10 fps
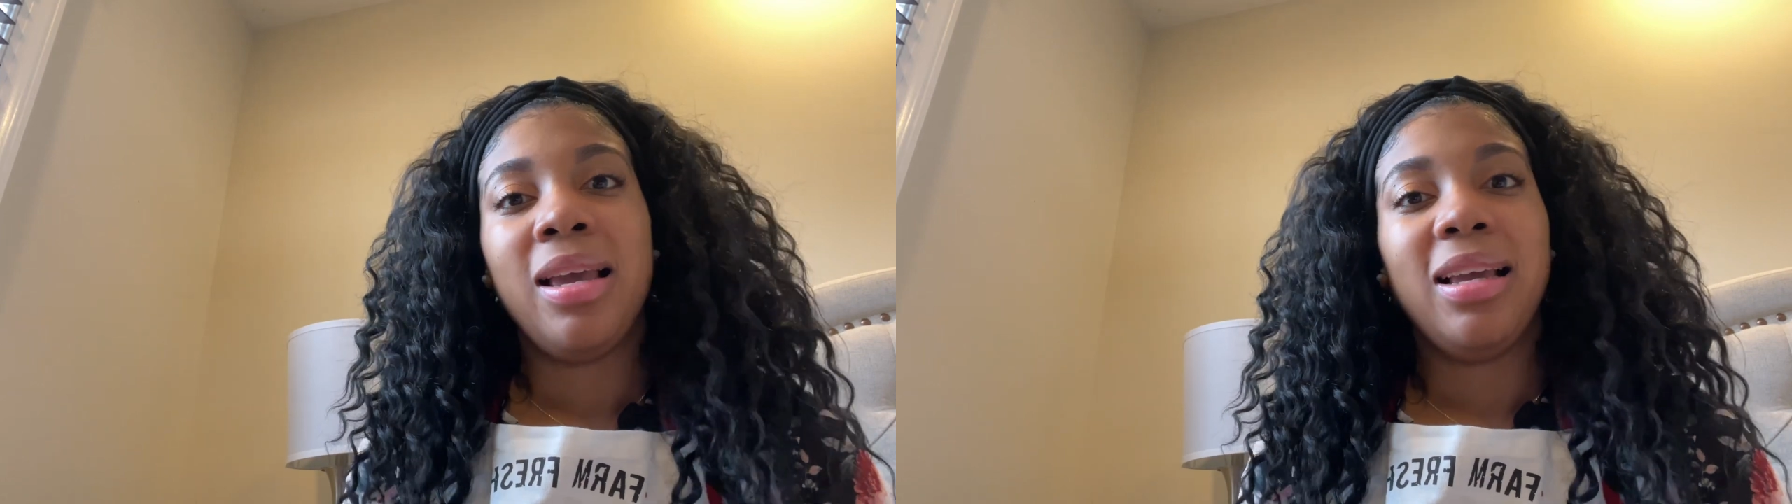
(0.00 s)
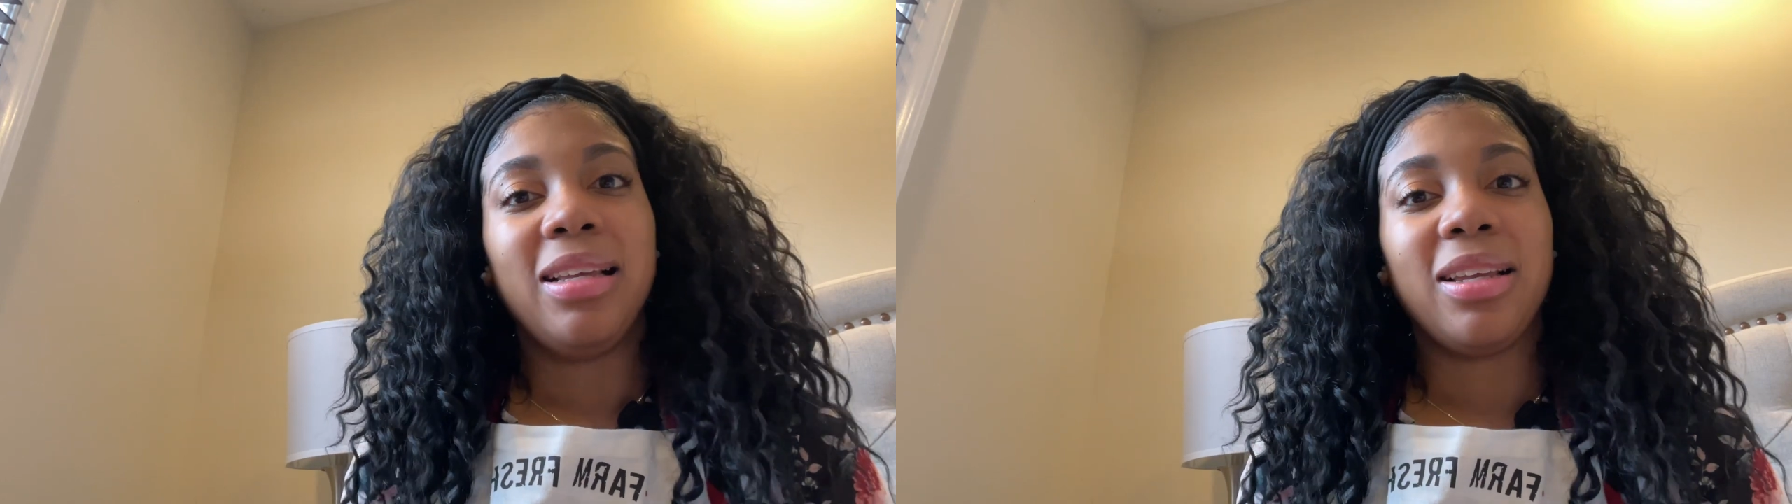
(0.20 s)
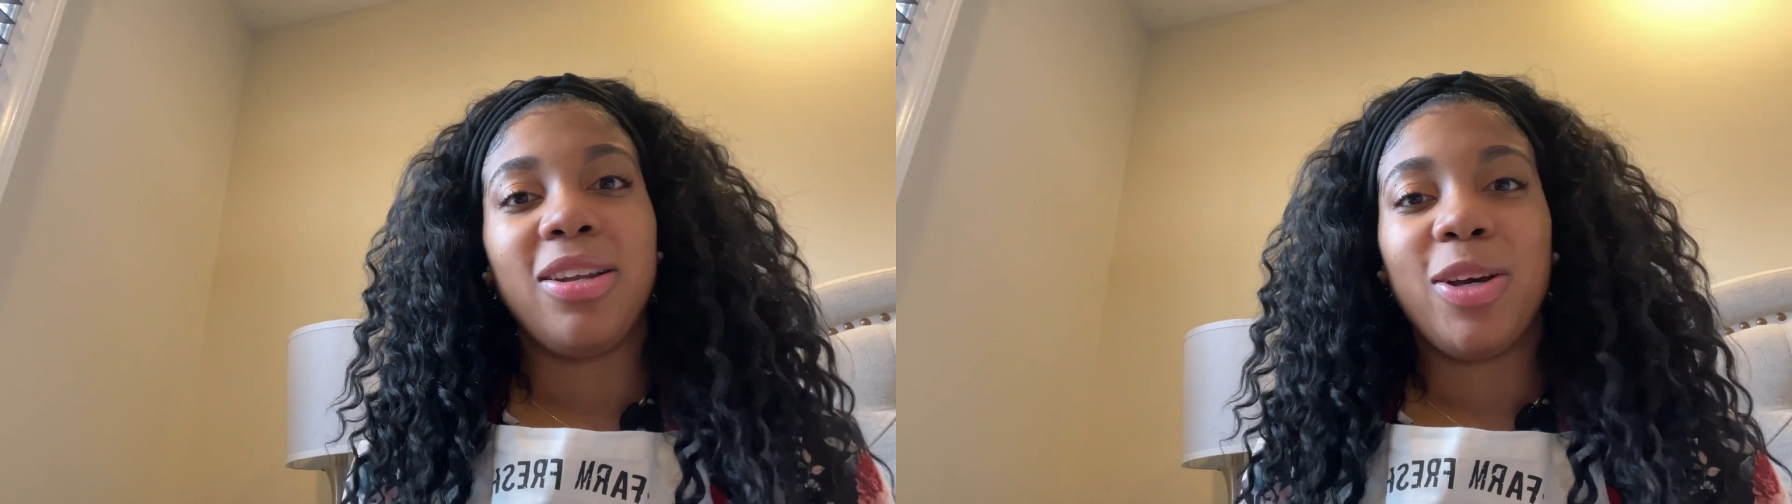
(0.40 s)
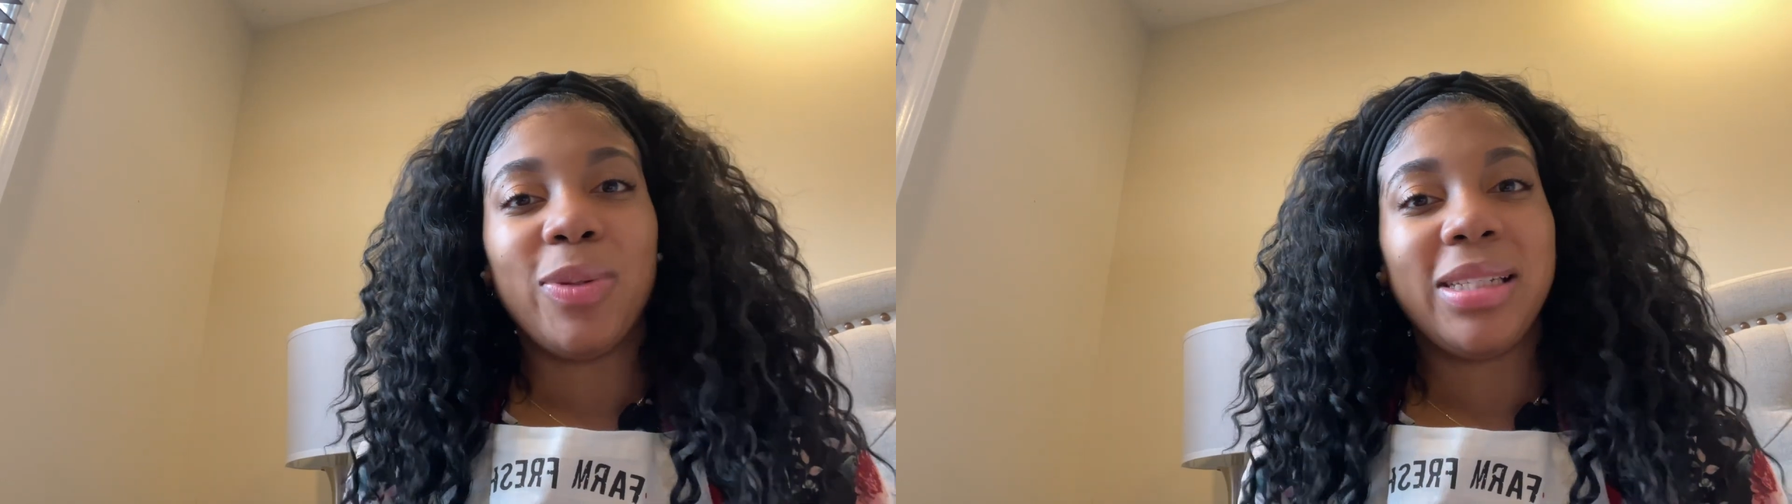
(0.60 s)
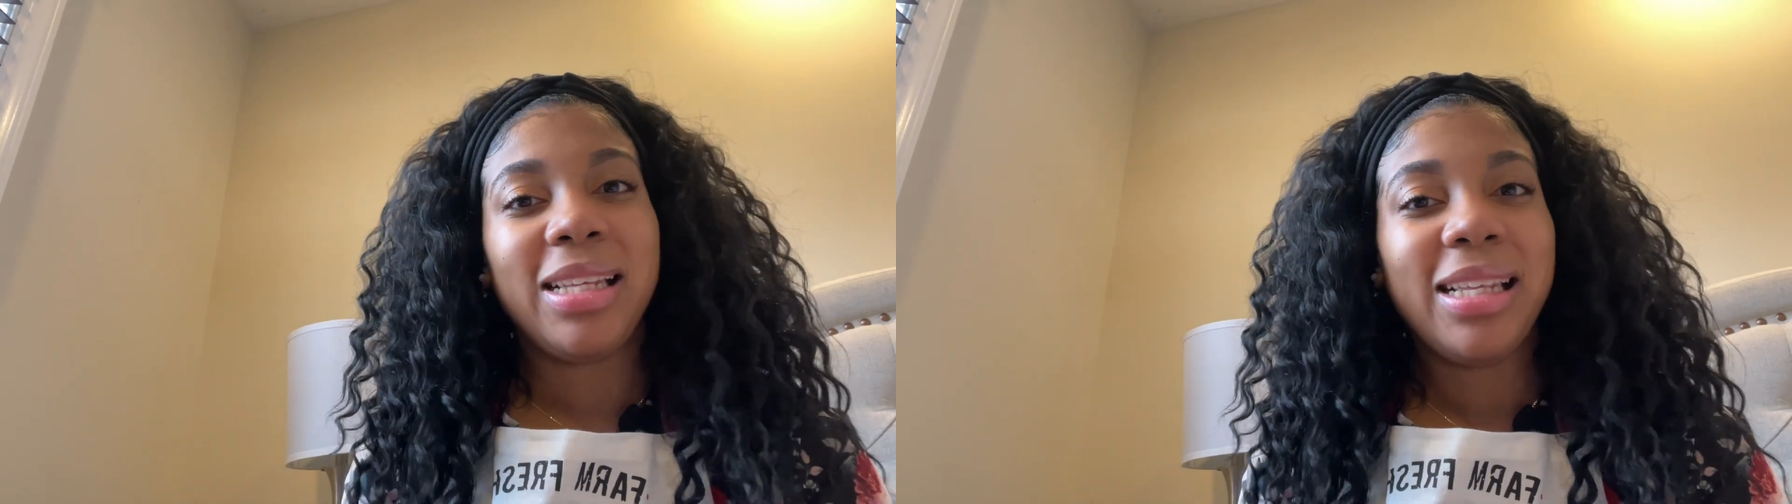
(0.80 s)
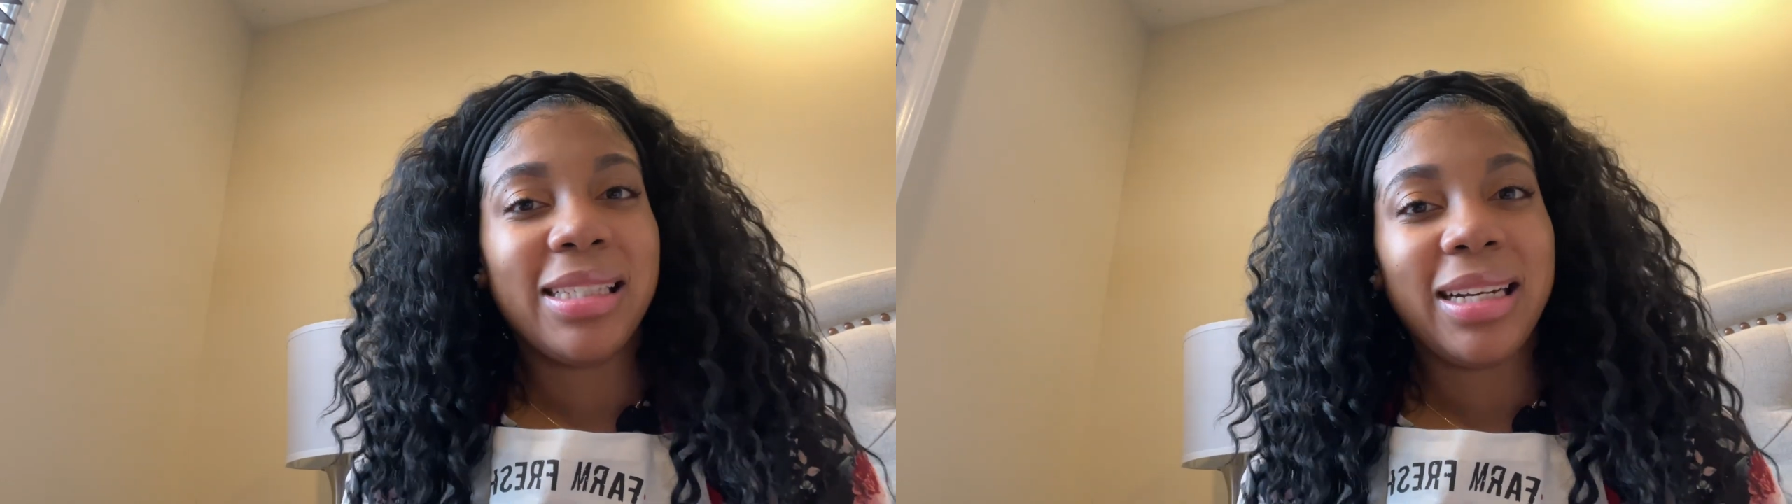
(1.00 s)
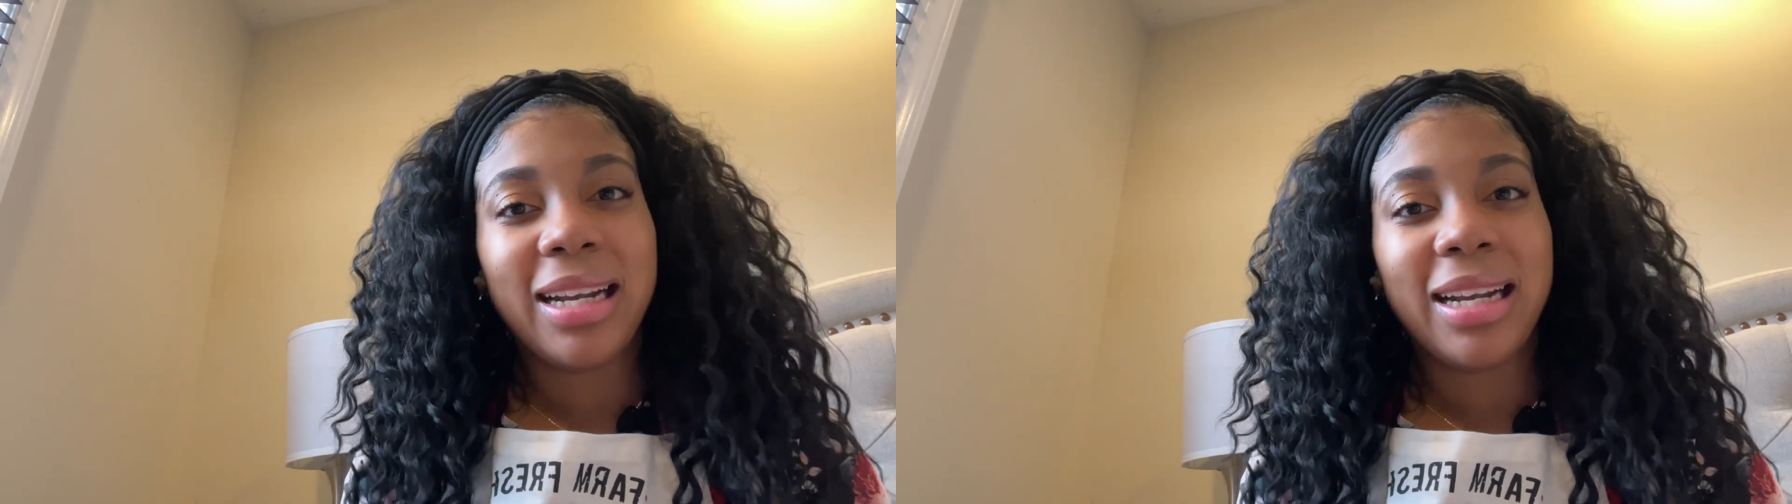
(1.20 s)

and, you know, season it